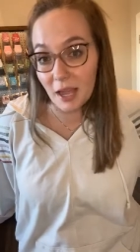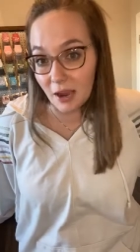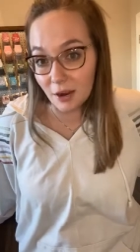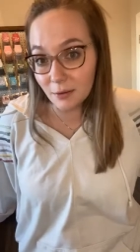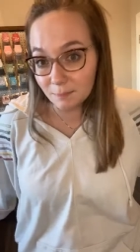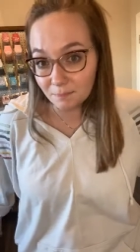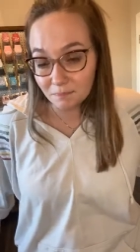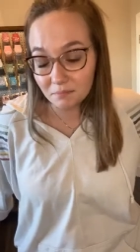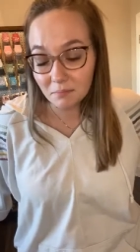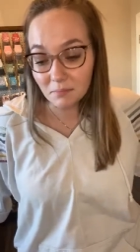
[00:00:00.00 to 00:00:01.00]
hair.
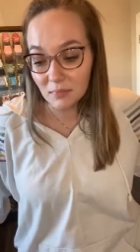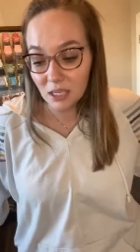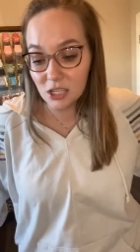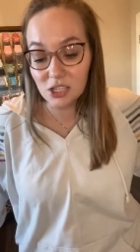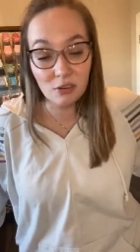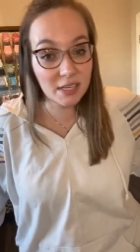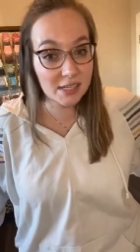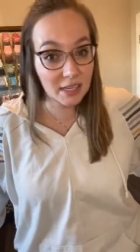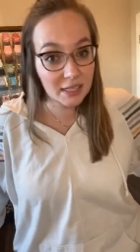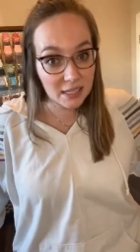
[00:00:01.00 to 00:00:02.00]
So
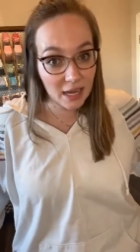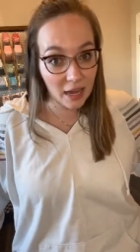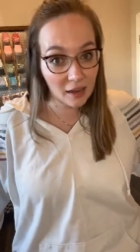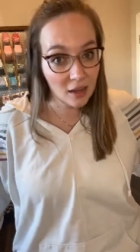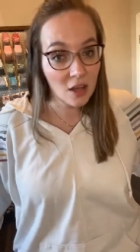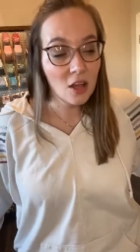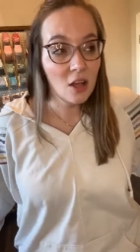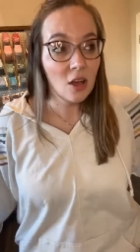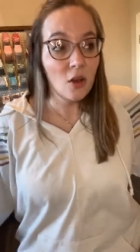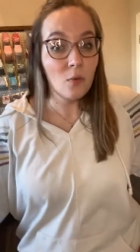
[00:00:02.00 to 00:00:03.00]
days like today,
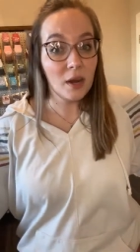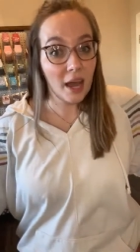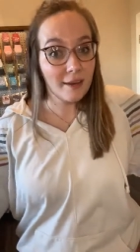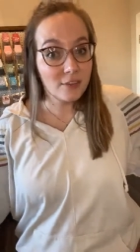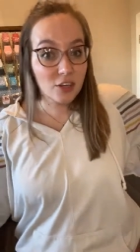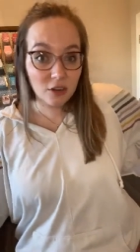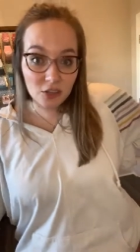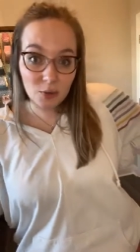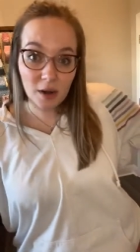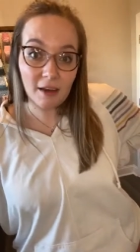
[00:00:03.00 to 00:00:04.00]
when I have
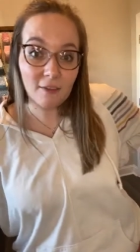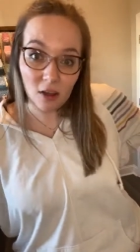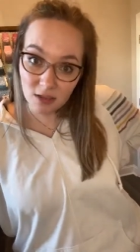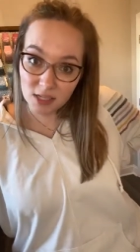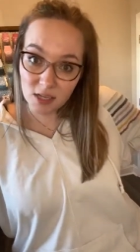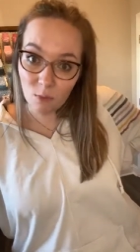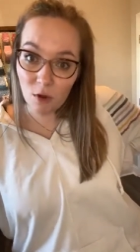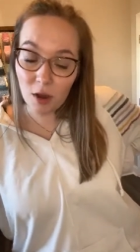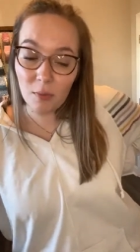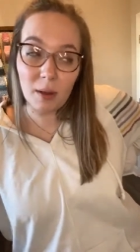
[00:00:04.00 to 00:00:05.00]
church, when I've gone
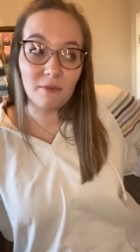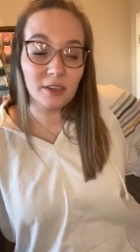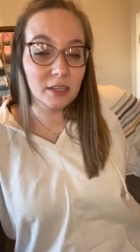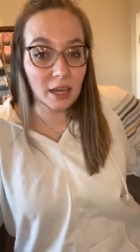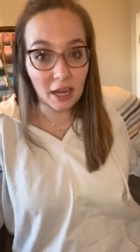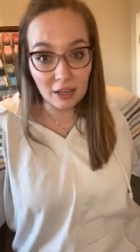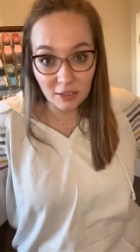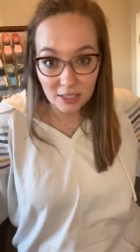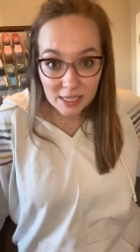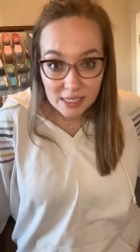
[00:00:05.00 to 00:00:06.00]
somewhere, when I'm feeling like I
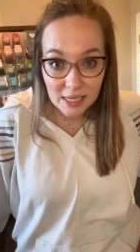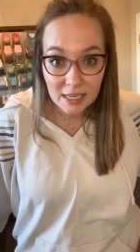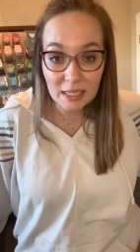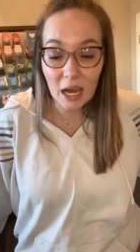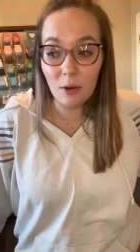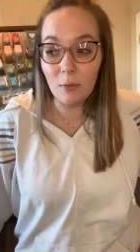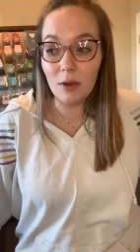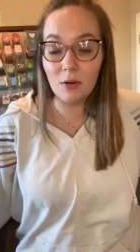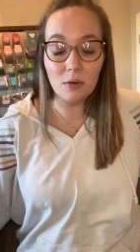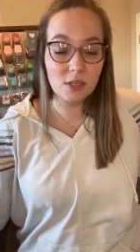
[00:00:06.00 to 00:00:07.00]
look decent, I
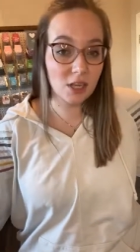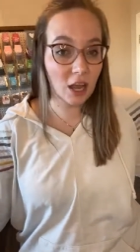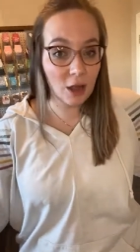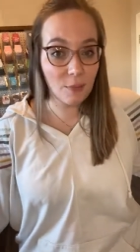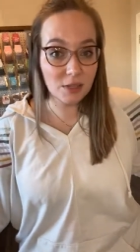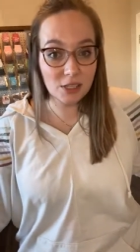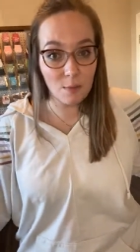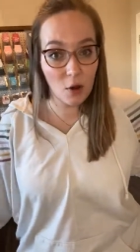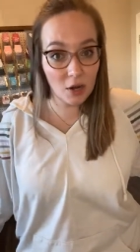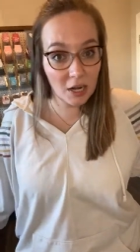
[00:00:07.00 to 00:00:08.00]
will stock up on some
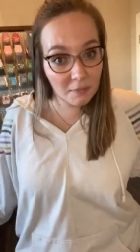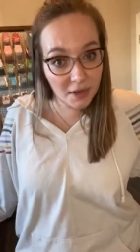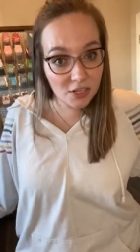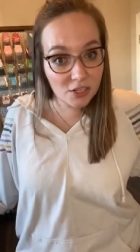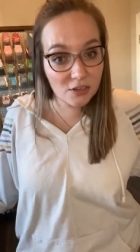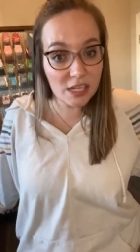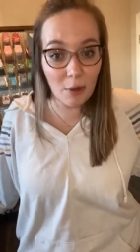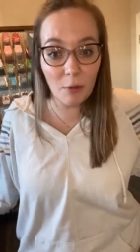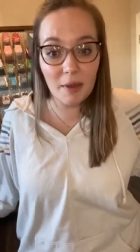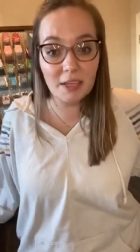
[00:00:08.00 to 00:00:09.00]
marketing pictures. I
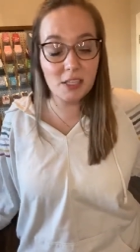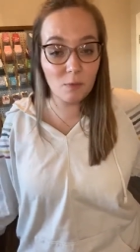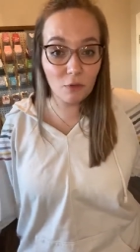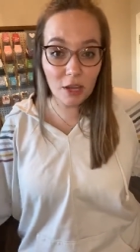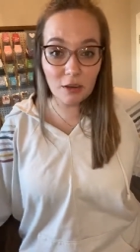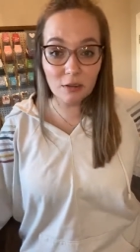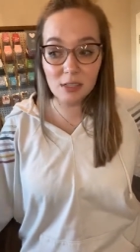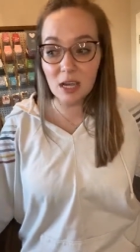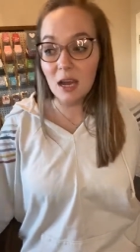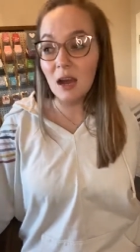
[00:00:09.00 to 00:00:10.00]
will make some
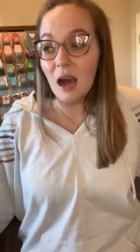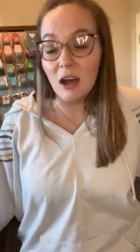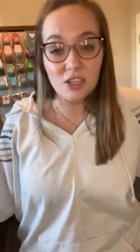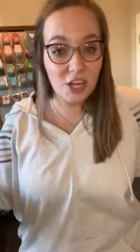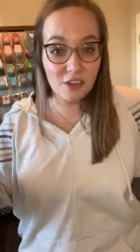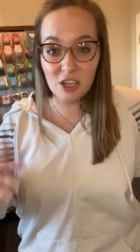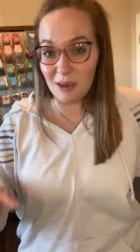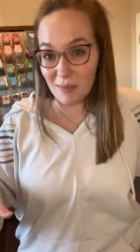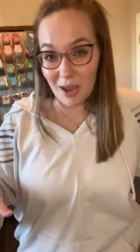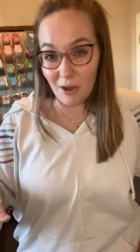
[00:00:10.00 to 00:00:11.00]
reels. I'll change
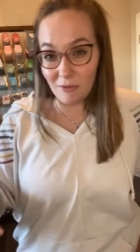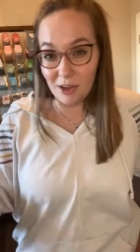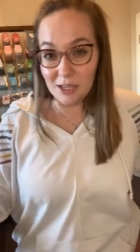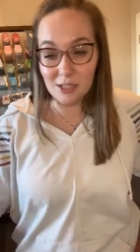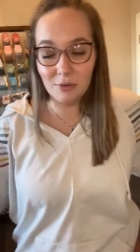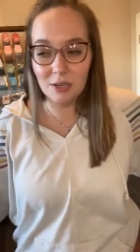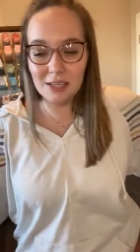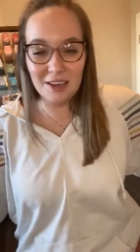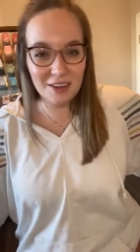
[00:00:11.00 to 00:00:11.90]
like my outfit so it doesn't